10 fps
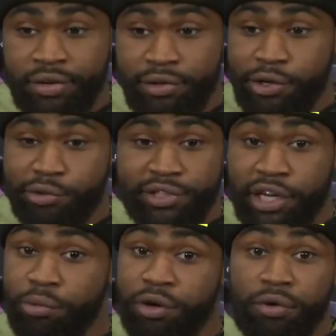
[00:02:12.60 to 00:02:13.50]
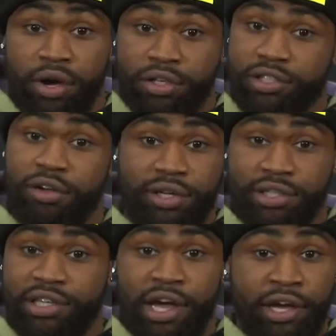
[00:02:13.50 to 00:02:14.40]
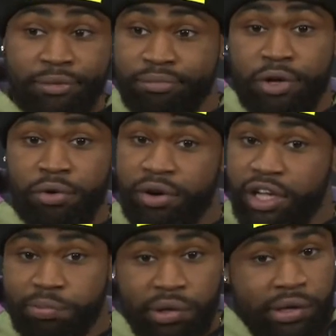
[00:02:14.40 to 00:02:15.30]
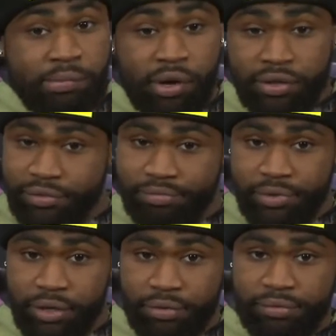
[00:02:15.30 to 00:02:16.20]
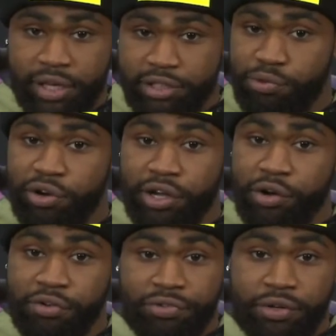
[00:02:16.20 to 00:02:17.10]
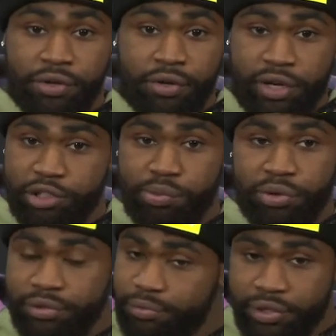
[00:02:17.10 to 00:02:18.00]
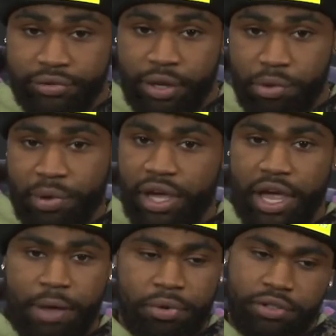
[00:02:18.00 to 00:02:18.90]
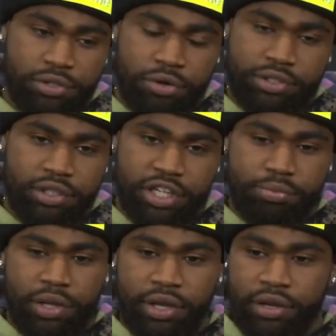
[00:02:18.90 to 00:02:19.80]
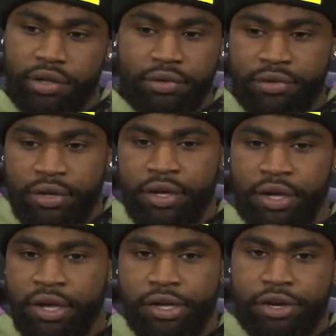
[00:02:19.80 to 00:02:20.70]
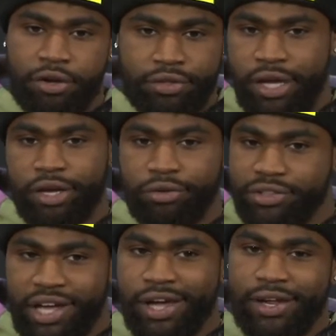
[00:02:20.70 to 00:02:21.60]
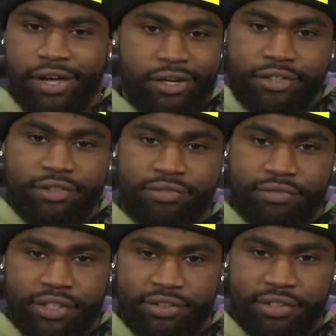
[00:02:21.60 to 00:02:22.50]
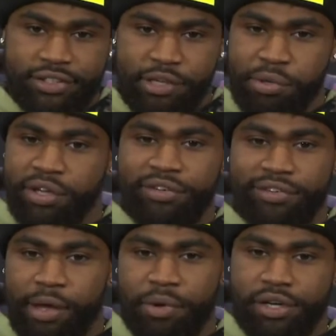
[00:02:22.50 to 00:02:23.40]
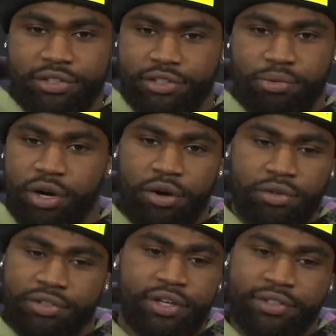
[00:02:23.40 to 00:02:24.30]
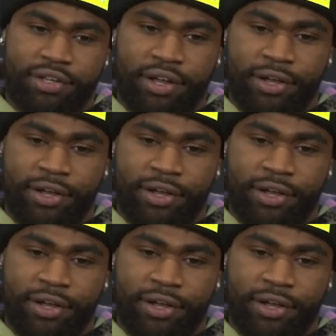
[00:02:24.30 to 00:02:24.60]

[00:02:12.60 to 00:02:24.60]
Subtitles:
You know, take it with a grain of salt at the time. Go to the next play. Buck, you know, kicks a 48-yard field goal, extra point, and we make it happen. It's on to the next play. And then, you know, thing on the sideline is EB. I mean, it's just one of those things.